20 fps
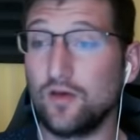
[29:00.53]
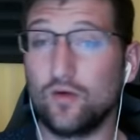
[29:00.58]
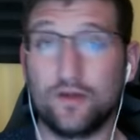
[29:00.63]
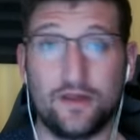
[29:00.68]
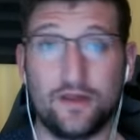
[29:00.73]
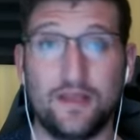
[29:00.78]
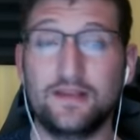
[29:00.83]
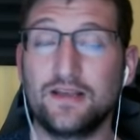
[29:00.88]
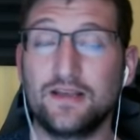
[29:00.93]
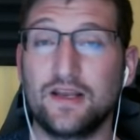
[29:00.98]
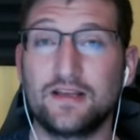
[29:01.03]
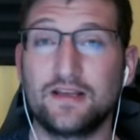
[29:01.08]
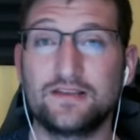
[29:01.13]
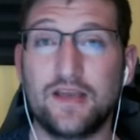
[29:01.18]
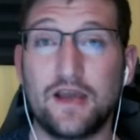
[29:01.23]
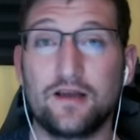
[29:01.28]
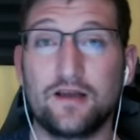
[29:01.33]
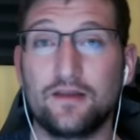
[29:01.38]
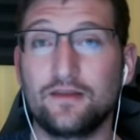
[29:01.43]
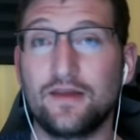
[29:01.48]
He did
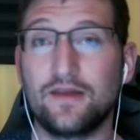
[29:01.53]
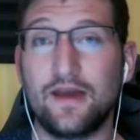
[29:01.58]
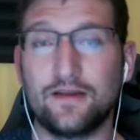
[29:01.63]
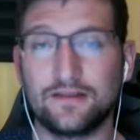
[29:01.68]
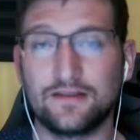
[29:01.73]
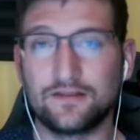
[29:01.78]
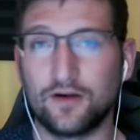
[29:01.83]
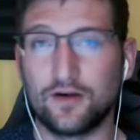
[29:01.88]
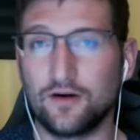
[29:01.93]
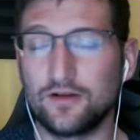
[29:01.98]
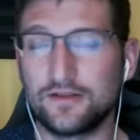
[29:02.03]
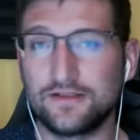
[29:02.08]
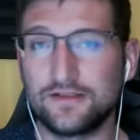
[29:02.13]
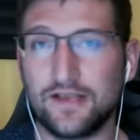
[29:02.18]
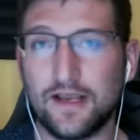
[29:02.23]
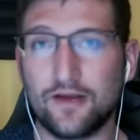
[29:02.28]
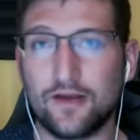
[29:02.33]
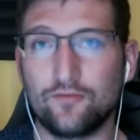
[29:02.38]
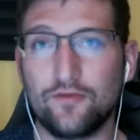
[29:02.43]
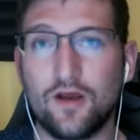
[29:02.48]
exactly that. Start of the
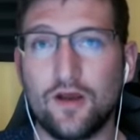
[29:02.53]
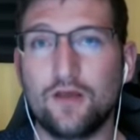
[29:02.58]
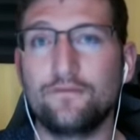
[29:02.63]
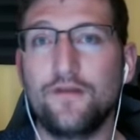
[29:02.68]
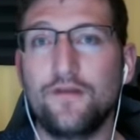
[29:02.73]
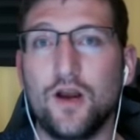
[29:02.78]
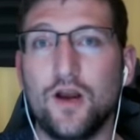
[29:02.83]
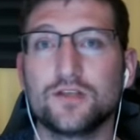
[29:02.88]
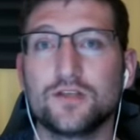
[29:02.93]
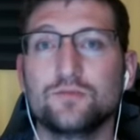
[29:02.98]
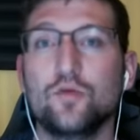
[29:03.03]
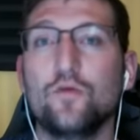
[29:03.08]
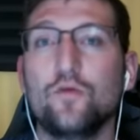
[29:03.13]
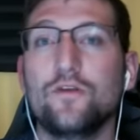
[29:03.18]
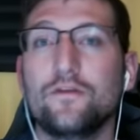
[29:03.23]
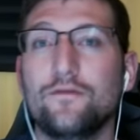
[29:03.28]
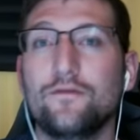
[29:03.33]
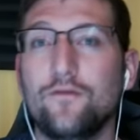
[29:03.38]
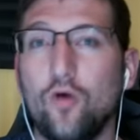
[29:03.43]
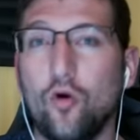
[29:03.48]
second round, Vera's moving
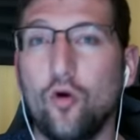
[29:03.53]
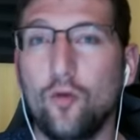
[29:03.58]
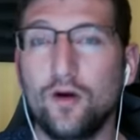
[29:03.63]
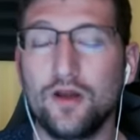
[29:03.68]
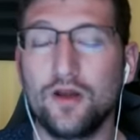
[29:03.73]
forward,